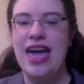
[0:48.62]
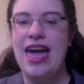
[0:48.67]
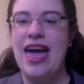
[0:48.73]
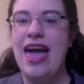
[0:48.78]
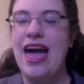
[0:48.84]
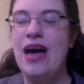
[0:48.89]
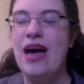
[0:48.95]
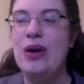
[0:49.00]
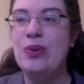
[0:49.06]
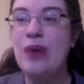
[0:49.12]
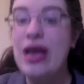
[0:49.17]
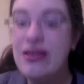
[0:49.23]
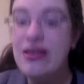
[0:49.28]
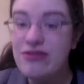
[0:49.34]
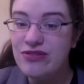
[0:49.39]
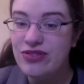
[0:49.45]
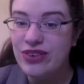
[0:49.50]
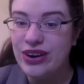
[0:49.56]

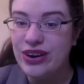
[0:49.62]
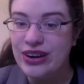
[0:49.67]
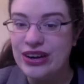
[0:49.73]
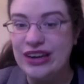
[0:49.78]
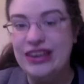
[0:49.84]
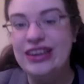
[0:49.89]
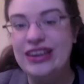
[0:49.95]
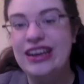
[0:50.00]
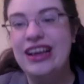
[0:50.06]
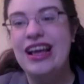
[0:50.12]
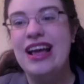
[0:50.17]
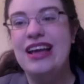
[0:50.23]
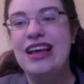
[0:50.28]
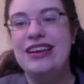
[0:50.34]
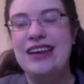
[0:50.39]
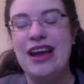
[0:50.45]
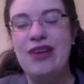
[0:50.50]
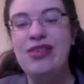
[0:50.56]
However,
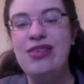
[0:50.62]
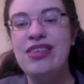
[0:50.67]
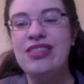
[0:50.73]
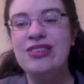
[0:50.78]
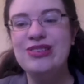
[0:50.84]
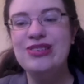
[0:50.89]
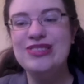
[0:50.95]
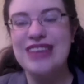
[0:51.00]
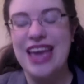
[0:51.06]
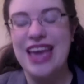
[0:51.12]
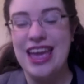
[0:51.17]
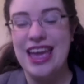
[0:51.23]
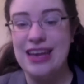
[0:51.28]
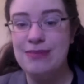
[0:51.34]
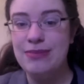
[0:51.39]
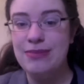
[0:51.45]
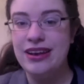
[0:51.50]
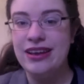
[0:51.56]
now that there's
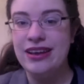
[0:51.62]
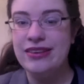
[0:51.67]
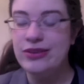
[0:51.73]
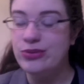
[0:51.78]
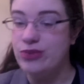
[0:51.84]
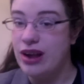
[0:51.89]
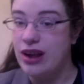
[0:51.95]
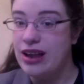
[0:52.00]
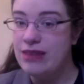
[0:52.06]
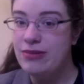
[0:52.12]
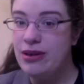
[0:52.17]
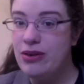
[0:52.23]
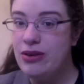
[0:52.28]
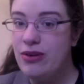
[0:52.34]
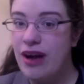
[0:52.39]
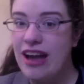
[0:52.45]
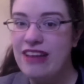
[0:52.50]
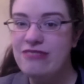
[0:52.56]
Camp
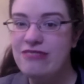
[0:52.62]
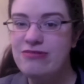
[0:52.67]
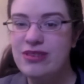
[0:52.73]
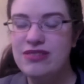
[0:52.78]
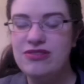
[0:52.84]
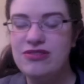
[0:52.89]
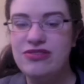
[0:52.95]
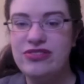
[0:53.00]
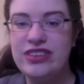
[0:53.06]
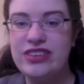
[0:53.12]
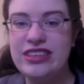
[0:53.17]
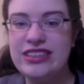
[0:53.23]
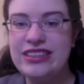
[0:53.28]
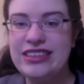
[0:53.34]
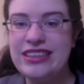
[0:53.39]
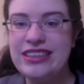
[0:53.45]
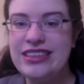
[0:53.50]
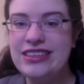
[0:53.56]
NaNoWriMo, I've been
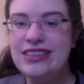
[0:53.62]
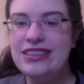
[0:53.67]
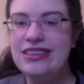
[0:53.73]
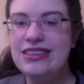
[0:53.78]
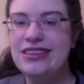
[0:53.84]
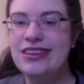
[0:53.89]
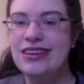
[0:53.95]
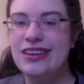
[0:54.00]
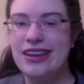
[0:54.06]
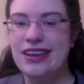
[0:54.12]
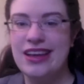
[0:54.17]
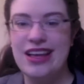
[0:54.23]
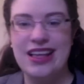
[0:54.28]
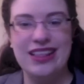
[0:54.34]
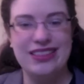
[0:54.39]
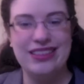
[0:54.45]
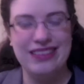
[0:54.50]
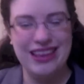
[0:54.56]
feeling
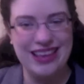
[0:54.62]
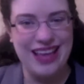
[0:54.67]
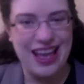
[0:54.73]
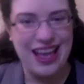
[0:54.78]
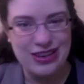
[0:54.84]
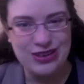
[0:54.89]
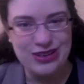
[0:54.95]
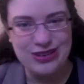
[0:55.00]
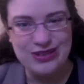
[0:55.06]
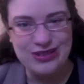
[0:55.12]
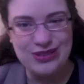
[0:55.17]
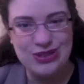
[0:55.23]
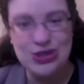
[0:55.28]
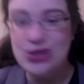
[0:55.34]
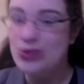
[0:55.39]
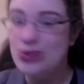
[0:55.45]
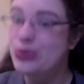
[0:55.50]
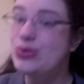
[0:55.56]
like I could
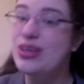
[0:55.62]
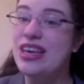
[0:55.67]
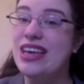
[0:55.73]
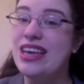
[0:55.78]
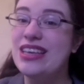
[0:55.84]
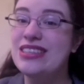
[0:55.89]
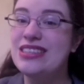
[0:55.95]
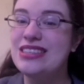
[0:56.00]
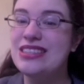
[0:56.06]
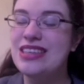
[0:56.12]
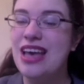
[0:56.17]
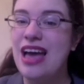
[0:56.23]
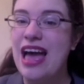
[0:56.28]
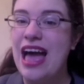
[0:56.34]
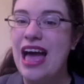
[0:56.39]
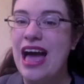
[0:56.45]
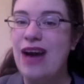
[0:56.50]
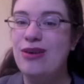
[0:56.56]
do this.
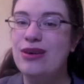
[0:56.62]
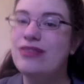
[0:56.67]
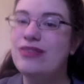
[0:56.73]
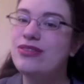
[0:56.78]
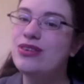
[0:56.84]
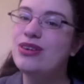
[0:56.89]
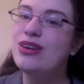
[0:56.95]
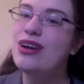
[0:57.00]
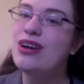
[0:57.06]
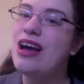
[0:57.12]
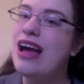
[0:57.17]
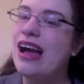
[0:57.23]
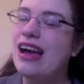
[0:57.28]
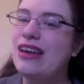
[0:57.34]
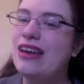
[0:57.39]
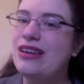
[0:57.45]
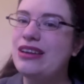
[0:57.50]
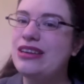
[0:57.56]
However,
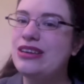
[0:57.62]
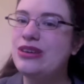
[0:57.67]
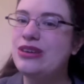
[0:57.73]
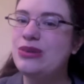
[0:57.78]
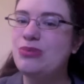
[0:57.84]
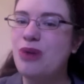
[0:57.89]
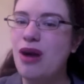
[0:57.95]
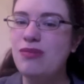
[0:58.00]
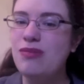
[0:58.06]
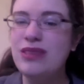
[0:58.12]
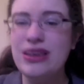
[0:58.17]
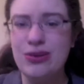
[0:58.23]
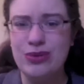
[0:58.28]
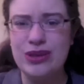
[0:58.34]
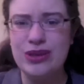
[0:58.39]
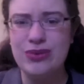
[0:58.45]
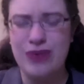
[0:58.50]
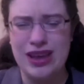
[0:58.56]
I could probably
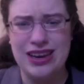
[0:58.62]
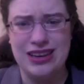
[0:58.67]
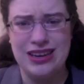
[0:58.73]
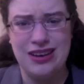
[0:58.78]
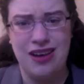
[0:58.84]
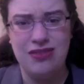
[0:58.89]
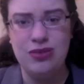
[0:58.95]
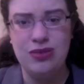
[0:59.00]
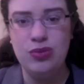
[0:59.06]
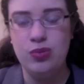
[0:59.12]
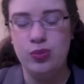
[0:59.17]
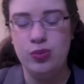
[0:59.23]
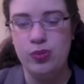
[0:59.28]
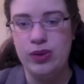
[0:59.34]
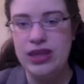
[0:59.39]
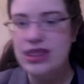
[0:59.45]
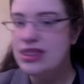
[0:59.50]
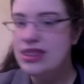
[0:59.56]
only write a novel
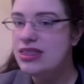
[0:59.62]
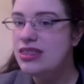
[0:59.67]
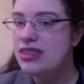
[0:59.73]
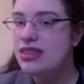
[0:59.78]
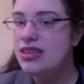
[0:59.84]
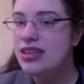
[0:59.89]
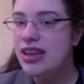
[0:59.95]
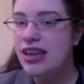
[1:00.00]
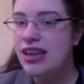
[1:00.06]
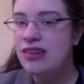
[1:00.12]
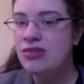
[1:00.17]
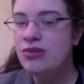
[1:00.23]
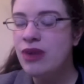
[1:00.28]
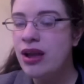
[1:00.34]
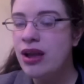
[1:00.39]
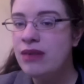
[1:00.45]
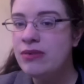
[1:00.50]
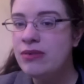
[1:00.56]
with
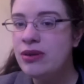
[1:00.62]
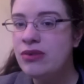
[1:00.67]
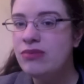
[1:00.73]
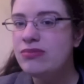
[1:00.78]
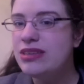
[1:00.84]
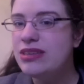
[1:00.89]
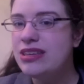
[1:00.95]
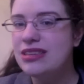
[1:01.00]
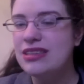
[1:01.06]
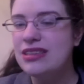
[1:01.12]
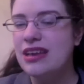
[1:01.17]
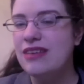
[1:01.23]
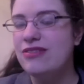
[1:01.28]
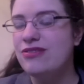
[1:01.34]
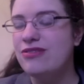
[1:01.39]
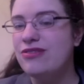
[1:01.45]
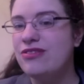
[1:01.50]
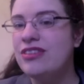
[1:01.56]
NaNoWriMo because I
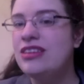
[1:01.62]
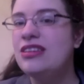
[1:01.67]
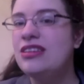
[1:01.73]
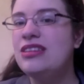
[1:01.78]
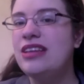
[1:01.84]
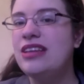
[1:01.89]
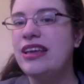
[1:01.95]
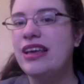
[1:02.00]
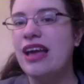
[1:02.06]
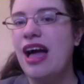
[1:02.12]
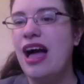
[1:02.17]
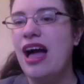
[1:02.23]
feel like